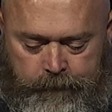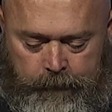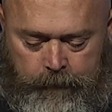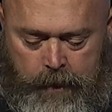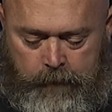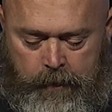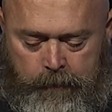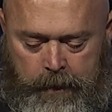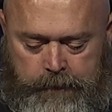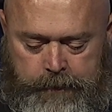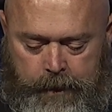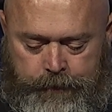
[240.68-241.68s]
their own
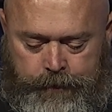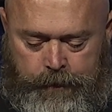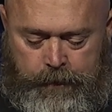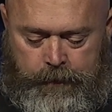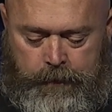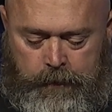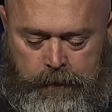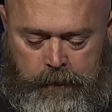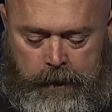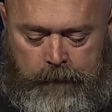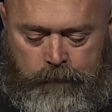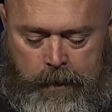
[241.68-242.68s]
rehabilitation,
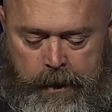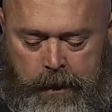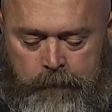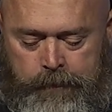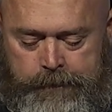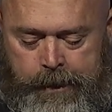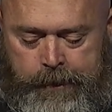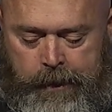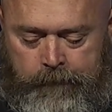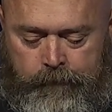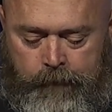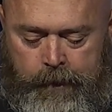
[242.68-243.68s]
leave 100%
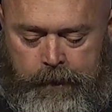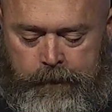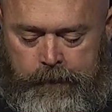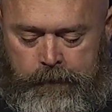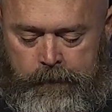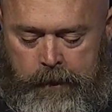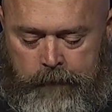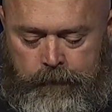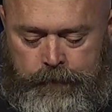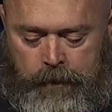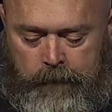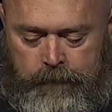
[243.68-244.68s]
debt-free, have
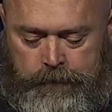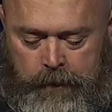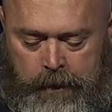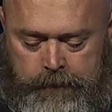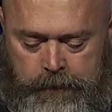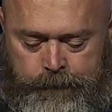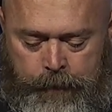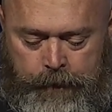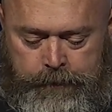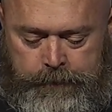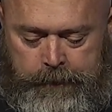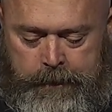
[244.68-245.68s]
a driver's licence,
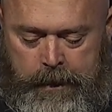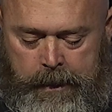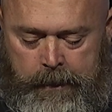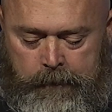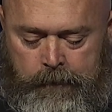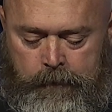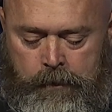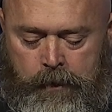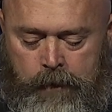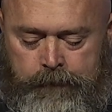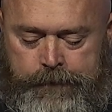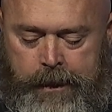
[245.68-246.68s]
purchase a car,
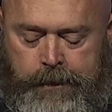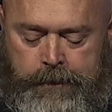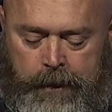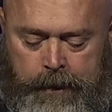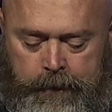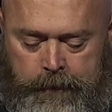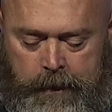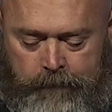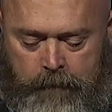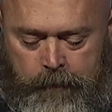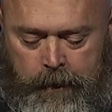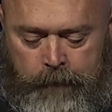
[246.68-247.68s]
off Centrelink,
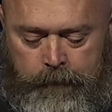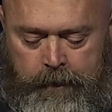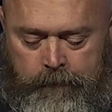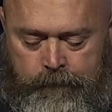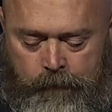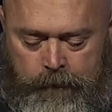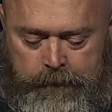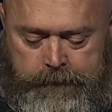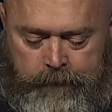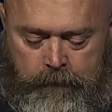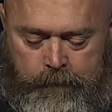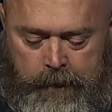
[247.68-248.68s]
everybody within 4 to
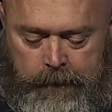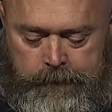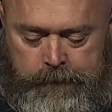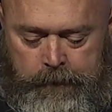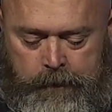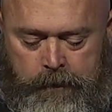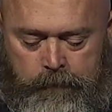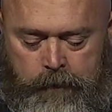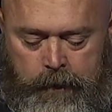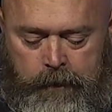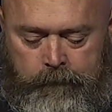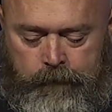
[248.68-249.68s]
7 months,
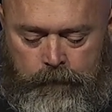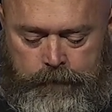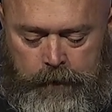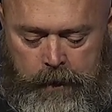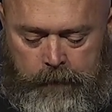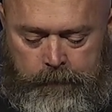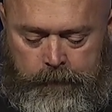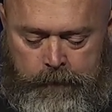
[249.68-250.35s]
working full-time,